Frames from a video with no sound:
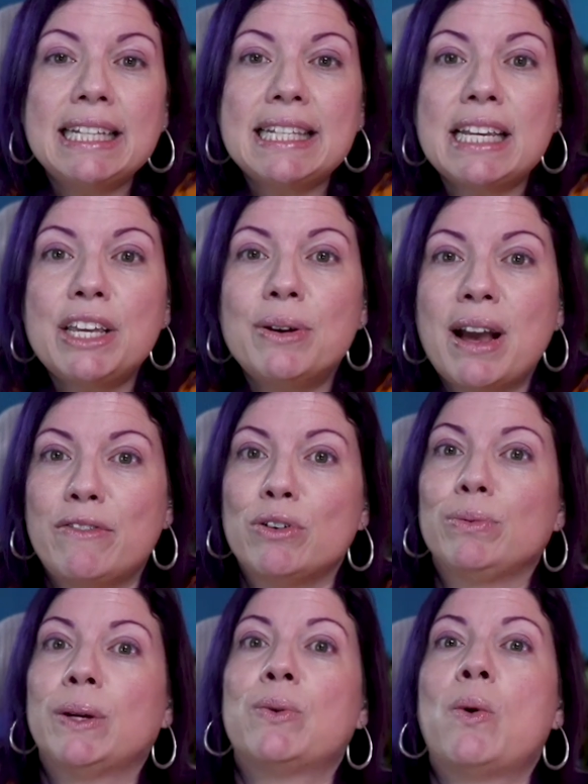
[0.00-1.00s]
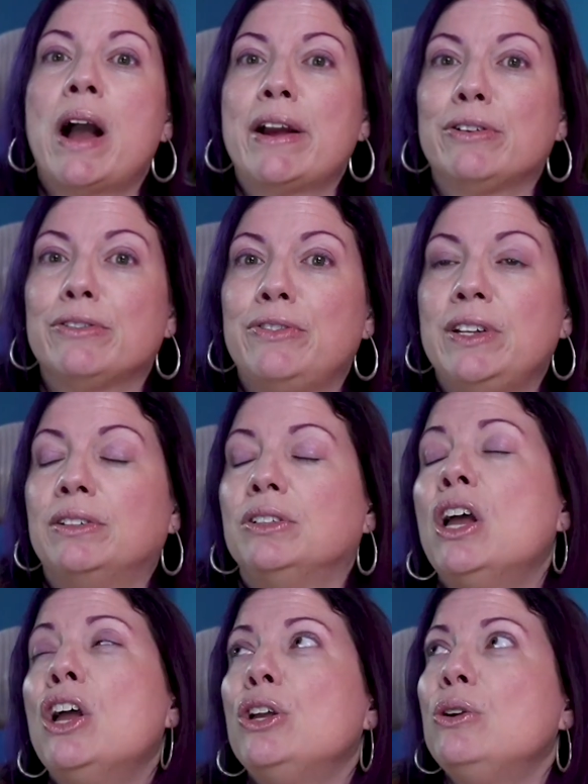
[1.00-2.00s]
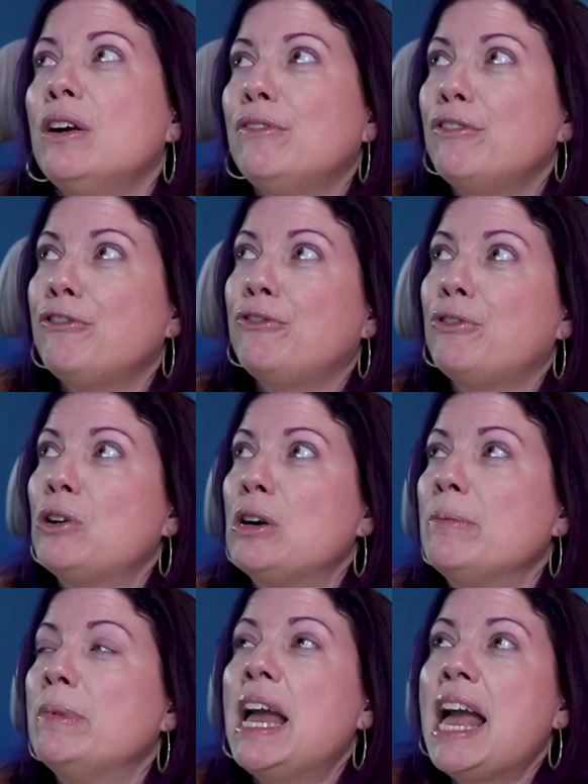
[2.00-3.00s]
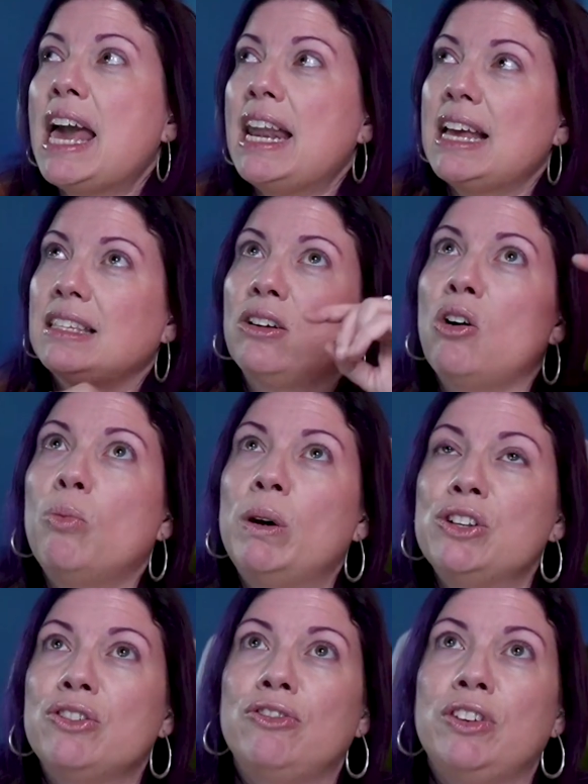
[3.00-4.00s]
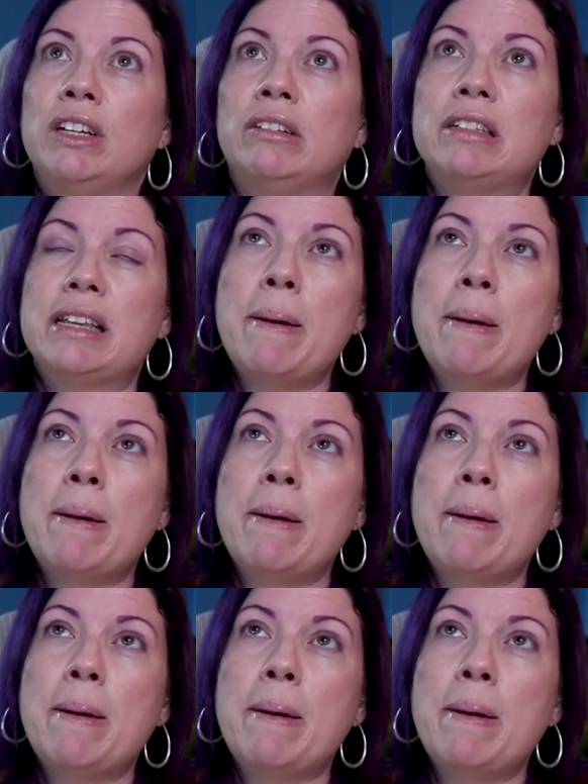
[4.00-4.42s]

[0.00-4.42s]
say you have a required field. You have a form and it has a whole bunch of fields.